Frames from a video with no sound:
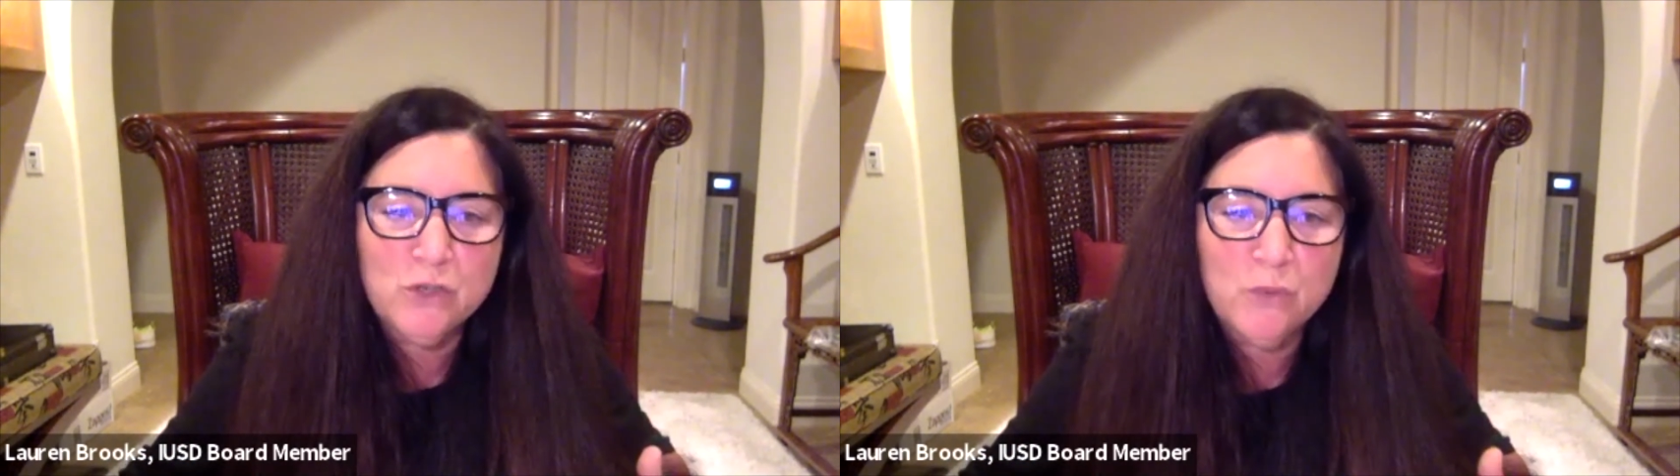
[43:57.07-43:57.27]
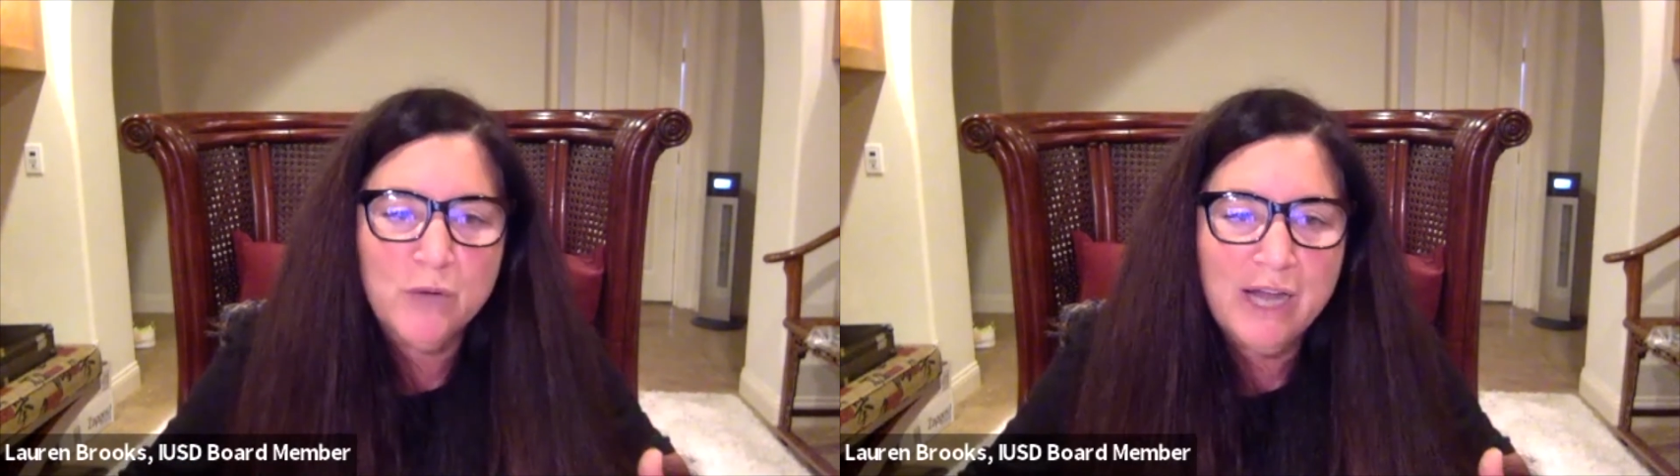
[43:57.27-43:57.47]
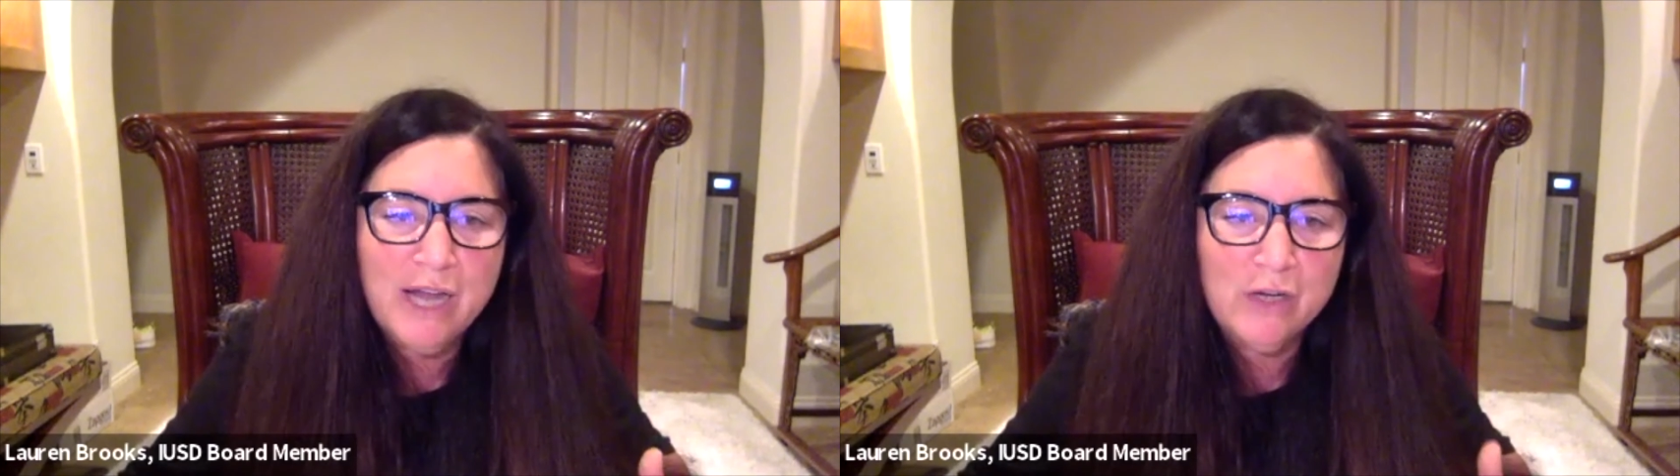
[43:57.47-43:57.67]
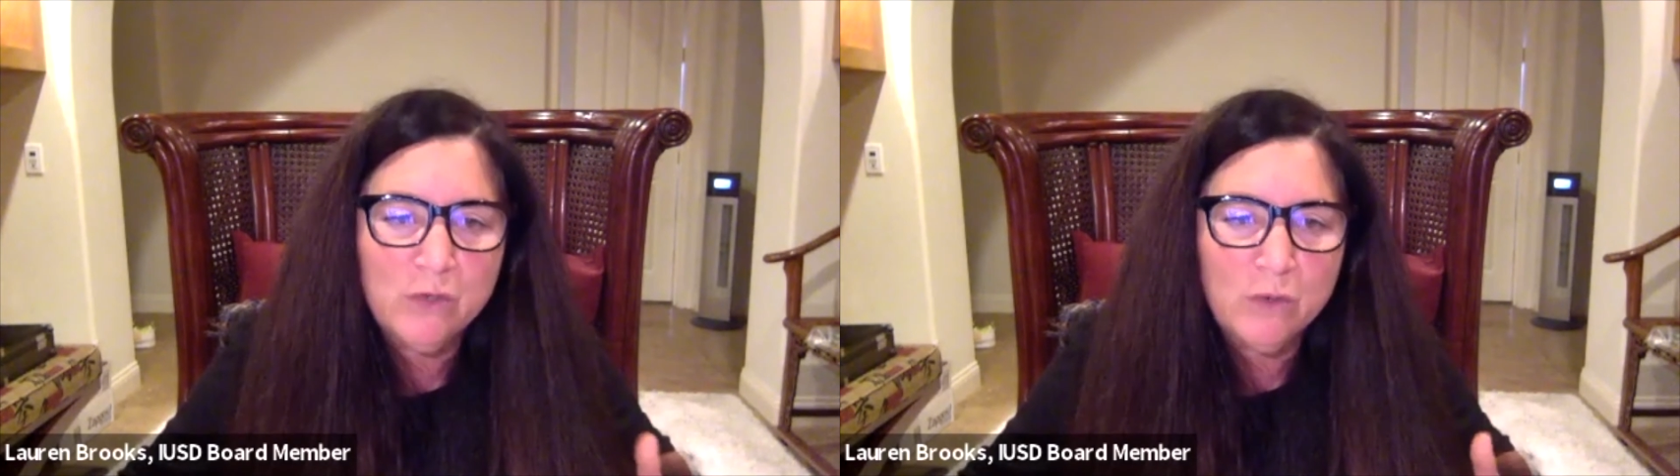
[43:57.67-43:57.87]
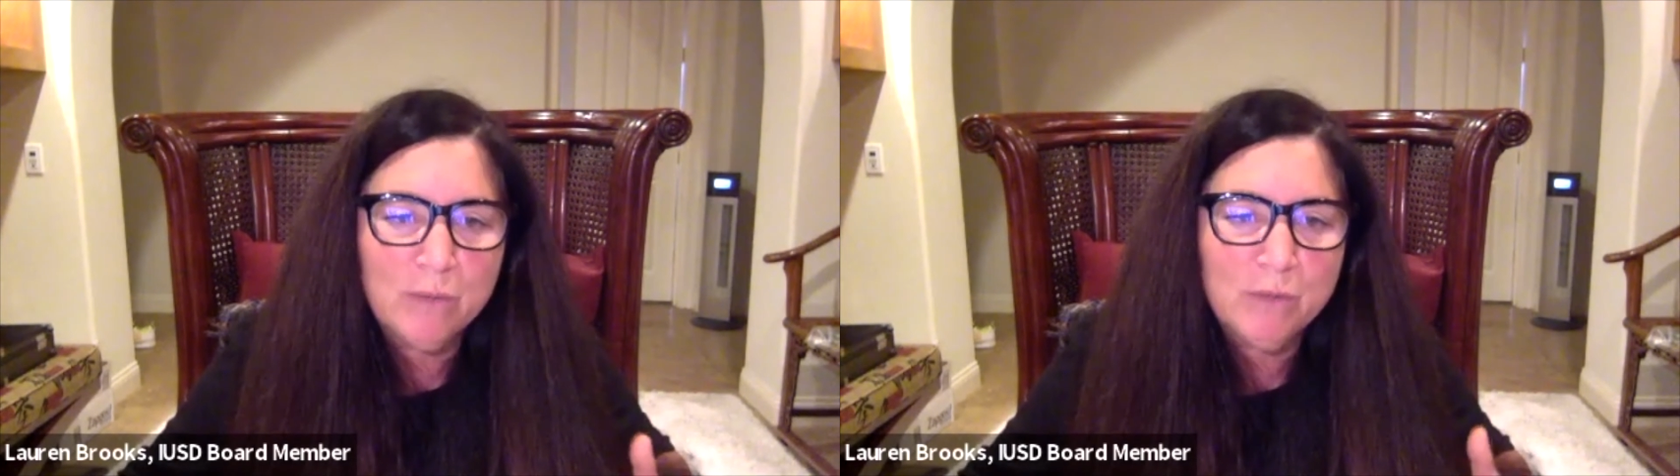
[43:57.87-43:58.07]
we're at a
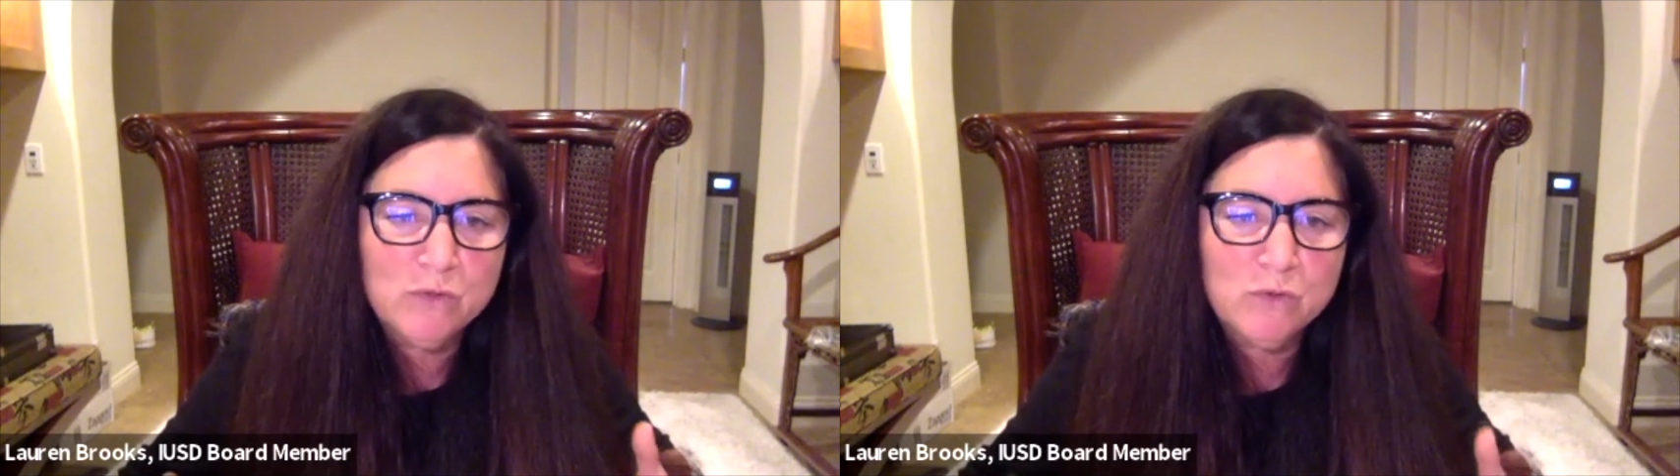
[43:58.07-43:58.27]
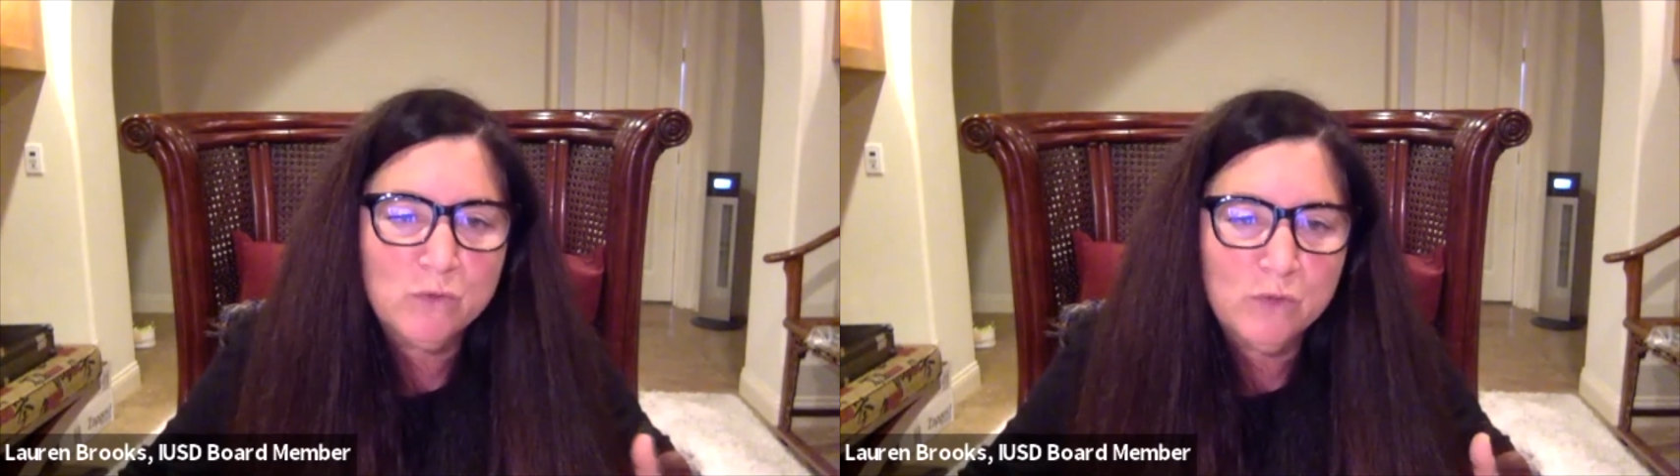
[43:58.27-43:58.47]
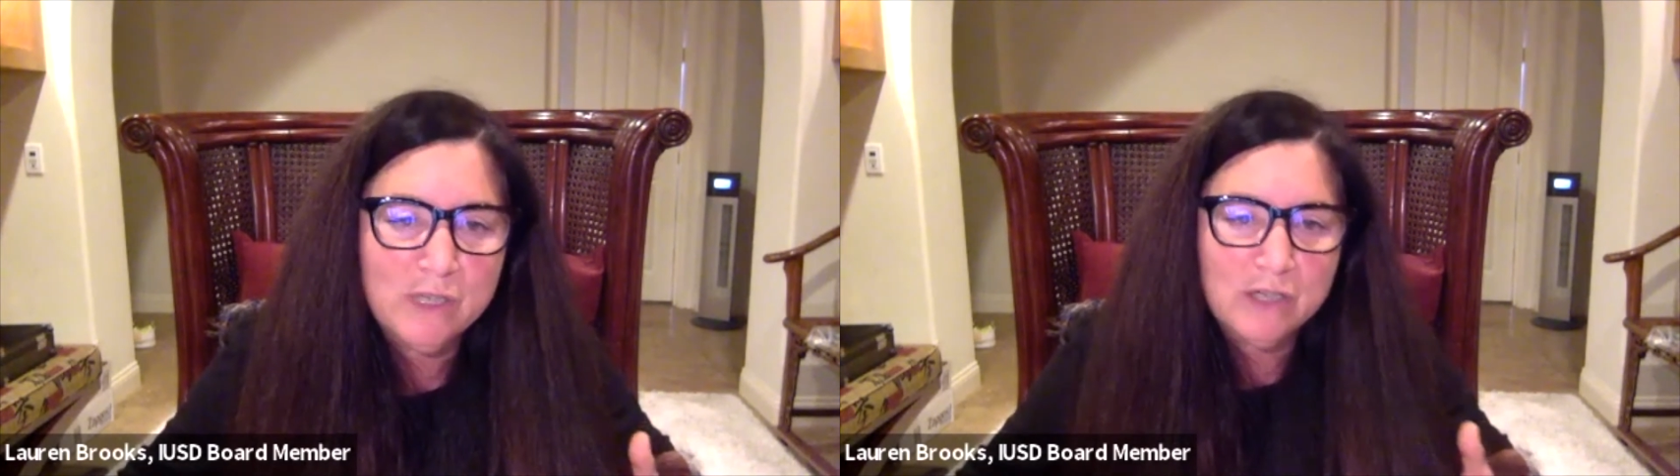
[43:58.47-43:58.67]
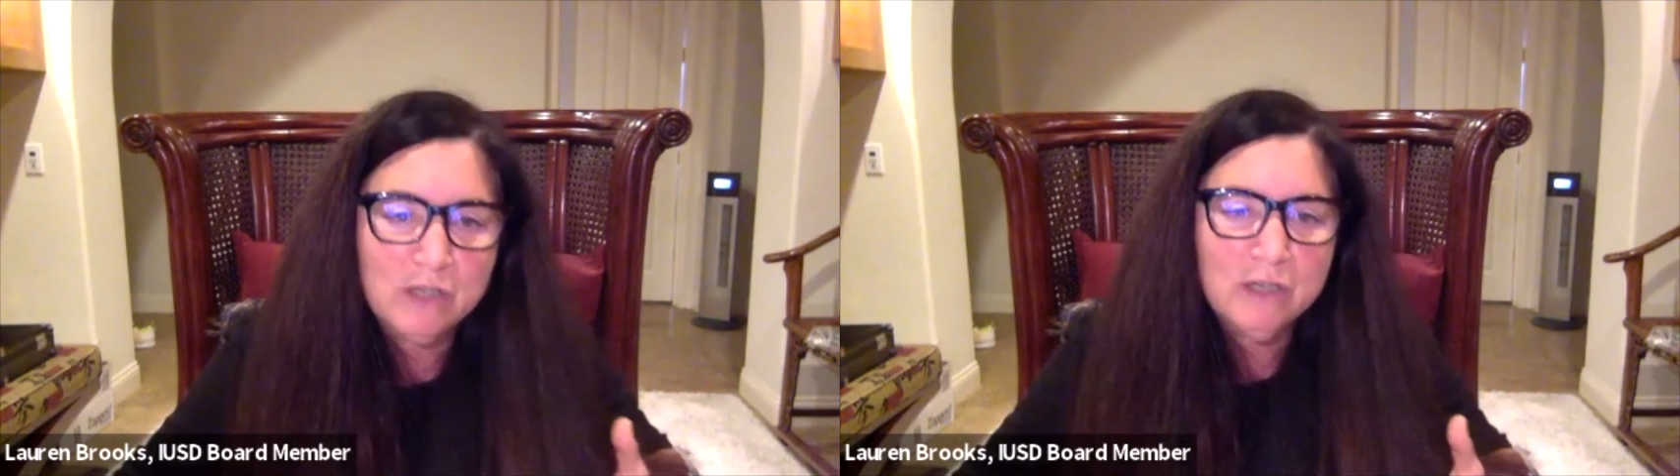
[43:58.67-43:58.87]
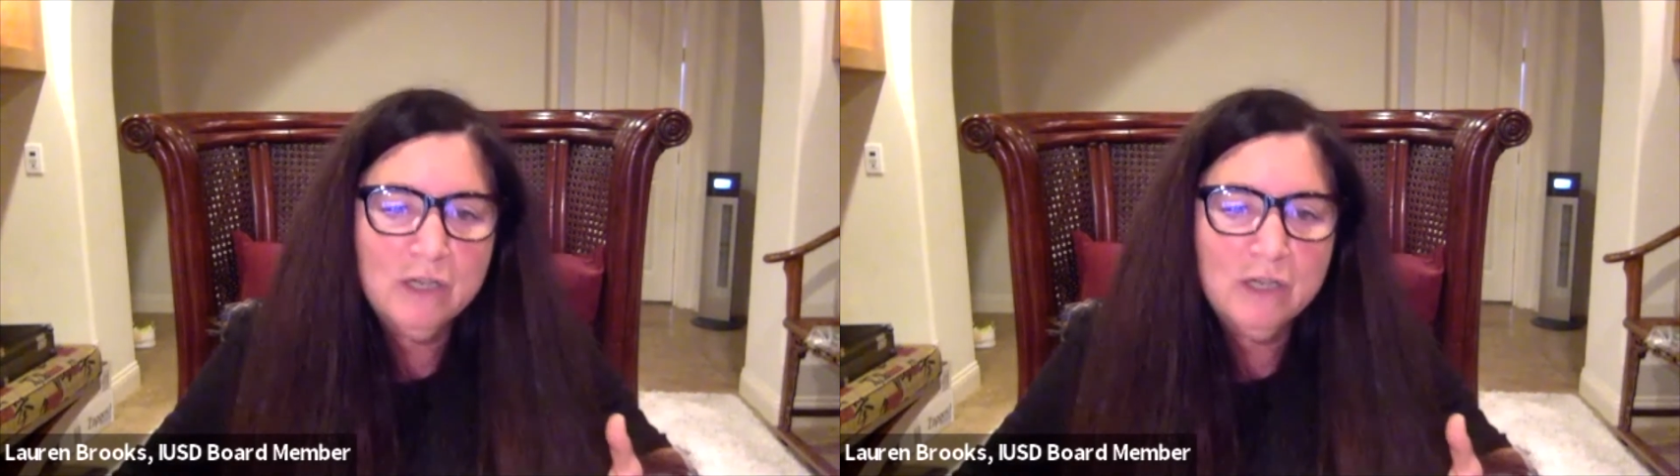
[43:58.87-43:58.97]
normal school year.